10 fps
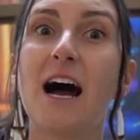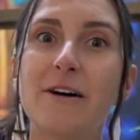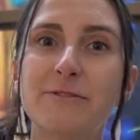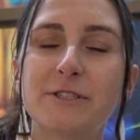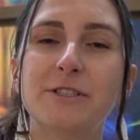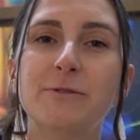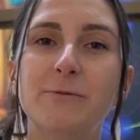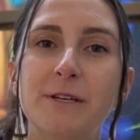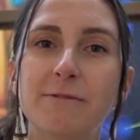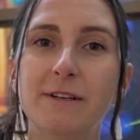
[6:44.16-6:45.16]
After
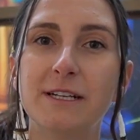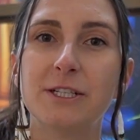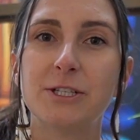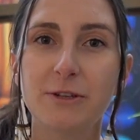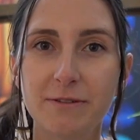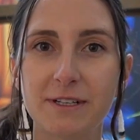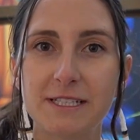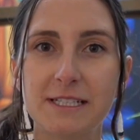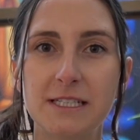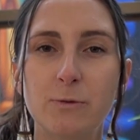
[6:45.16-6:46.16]
we finish
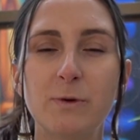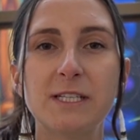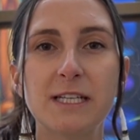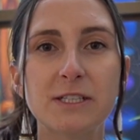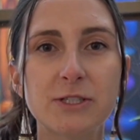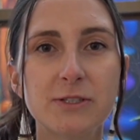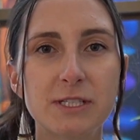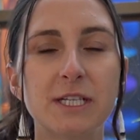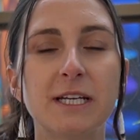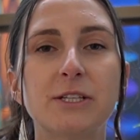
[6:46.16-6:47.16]
university, we tend to
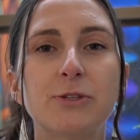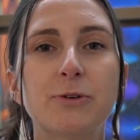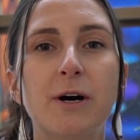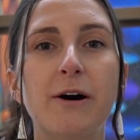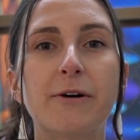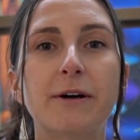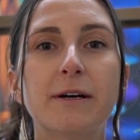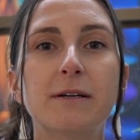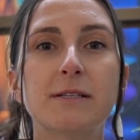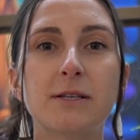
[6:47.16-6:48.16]
stick to our
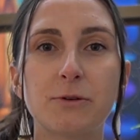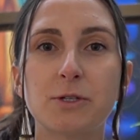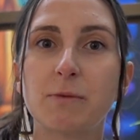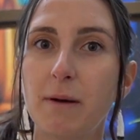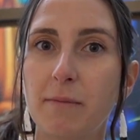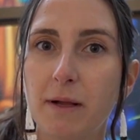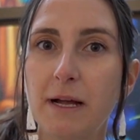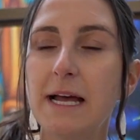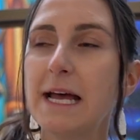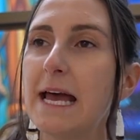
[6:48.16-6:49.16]
social bubble,
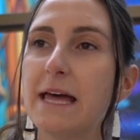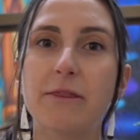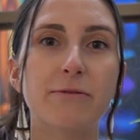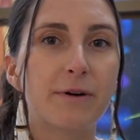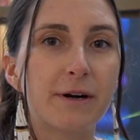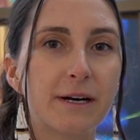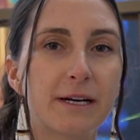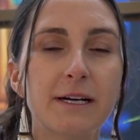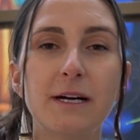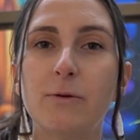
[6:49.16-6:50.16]
in the
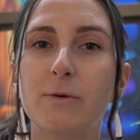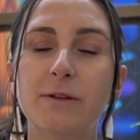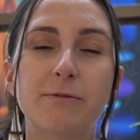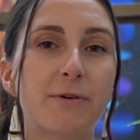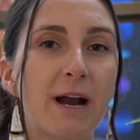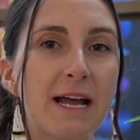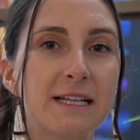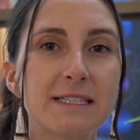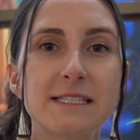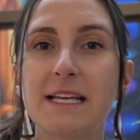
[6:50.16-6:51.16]
work, with
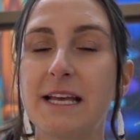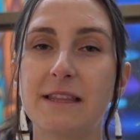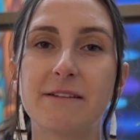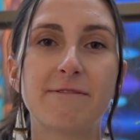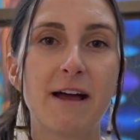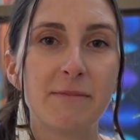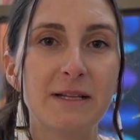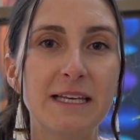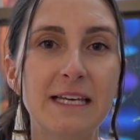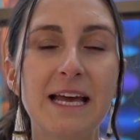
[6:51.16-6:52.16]
friends, in the
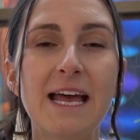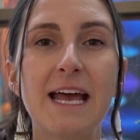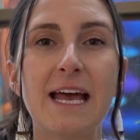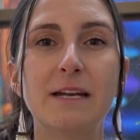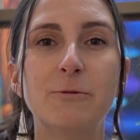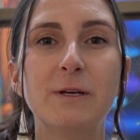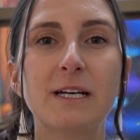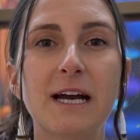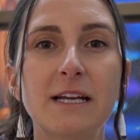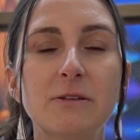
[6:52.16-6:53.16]
family, and we
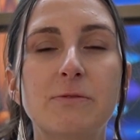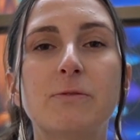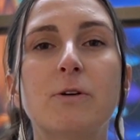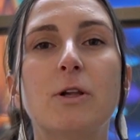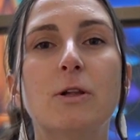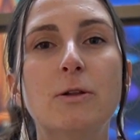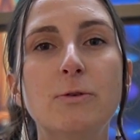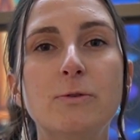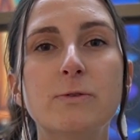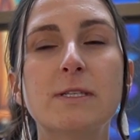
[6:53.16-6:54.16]
kind of
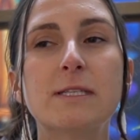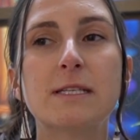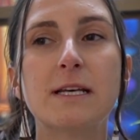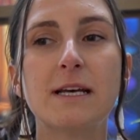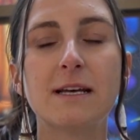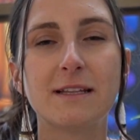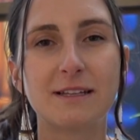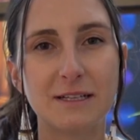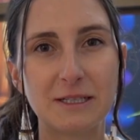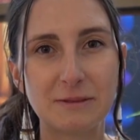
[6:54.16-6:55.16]
lose
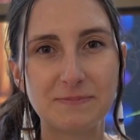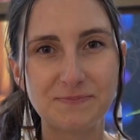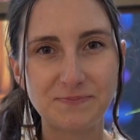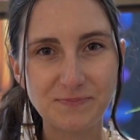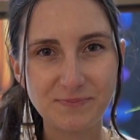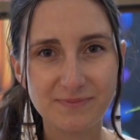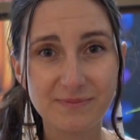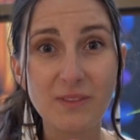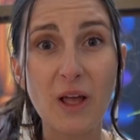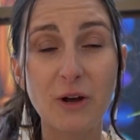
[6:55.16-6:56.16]
the
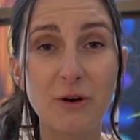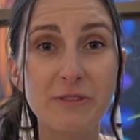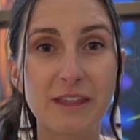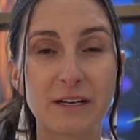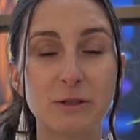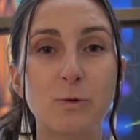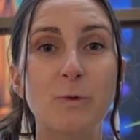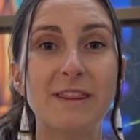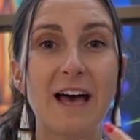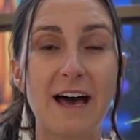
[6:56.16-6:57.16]
contact
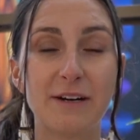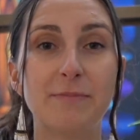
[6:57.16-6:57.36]
with other